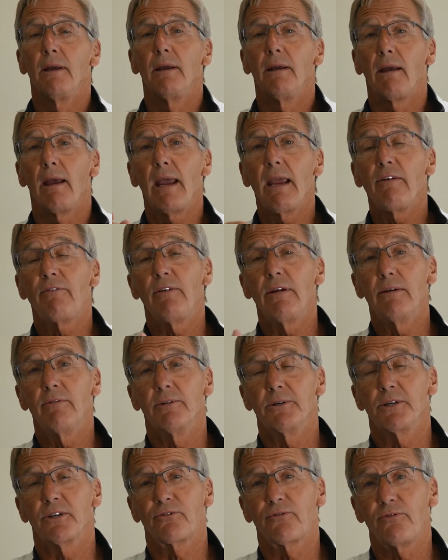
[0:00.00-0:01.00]
Hay
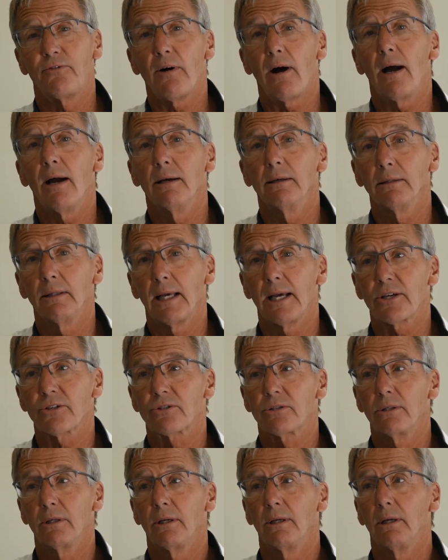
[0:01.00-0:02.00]
fever is far
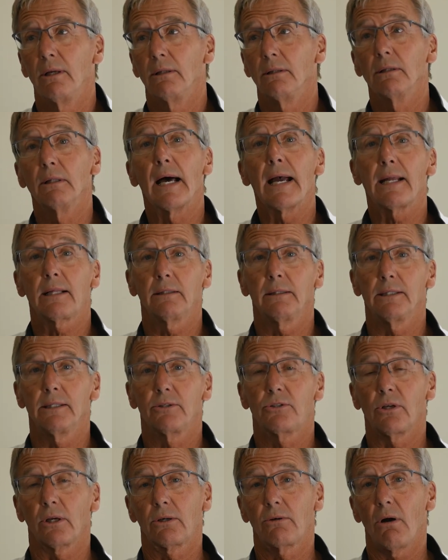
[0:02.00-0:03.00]
less
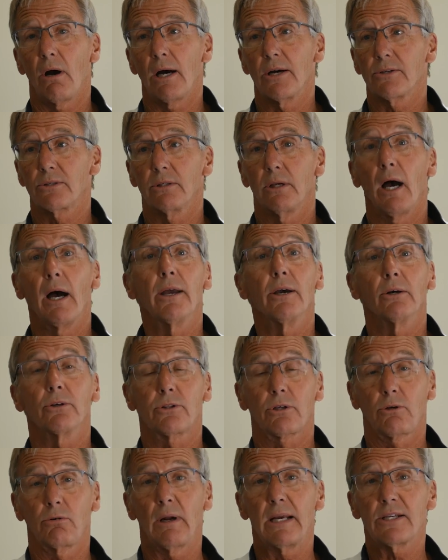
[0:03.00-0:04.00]
likely to cause a
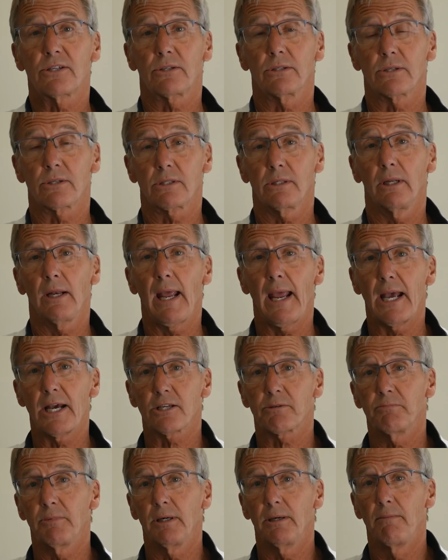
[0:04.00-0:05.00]
health crisis than
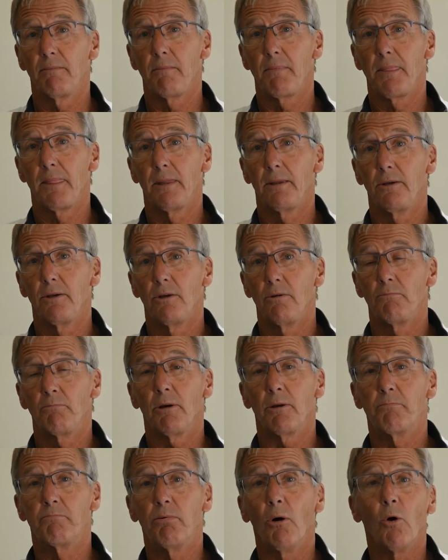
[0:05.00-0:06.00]
asthma,
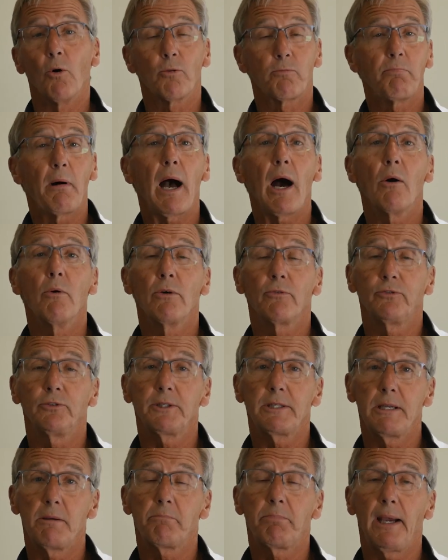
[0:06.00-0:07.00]
but both
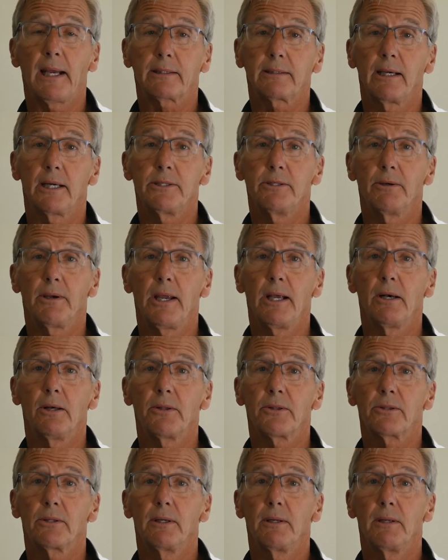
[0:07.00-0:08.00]
powerfully impact on your
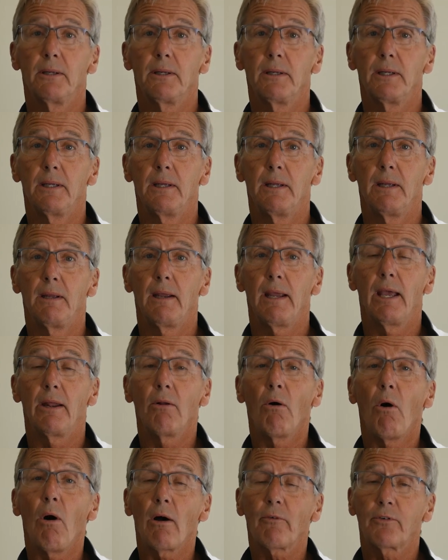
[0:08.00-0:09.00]
health.
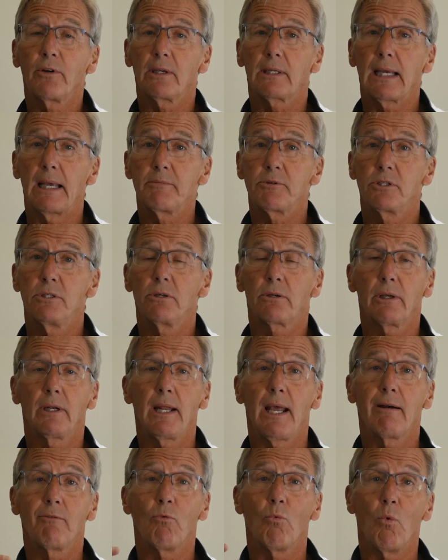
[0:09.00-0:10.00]
And oftentimes you can
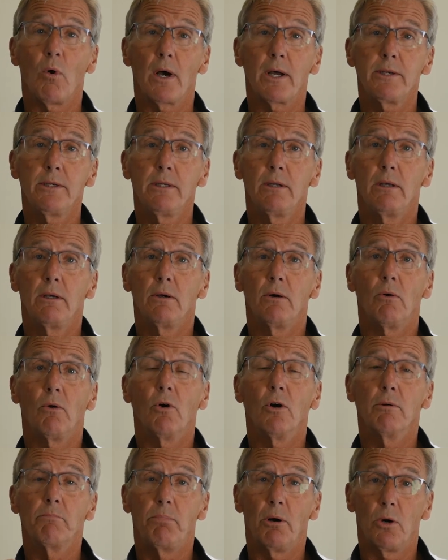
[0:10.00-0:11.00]
have one
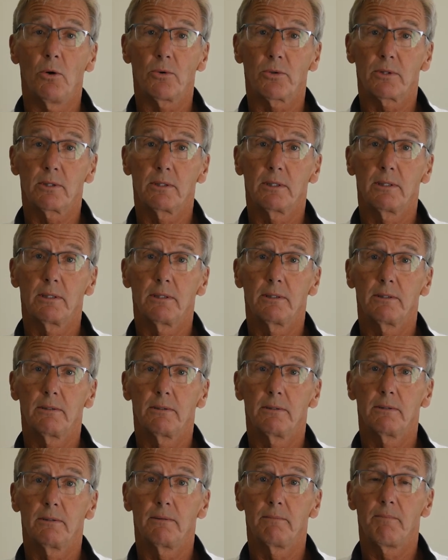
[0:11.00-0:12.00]
or both.
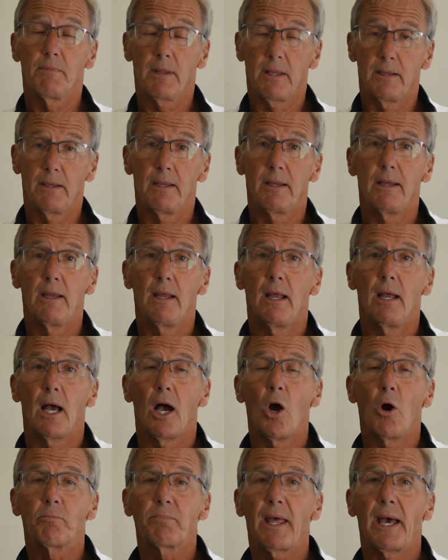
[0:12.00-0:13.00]

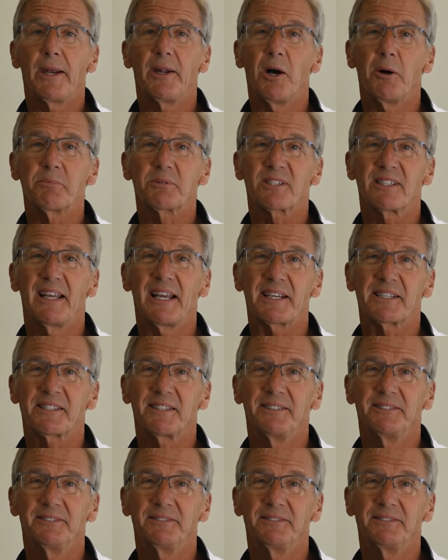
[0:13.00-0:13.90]
I hope that helps. Thanks.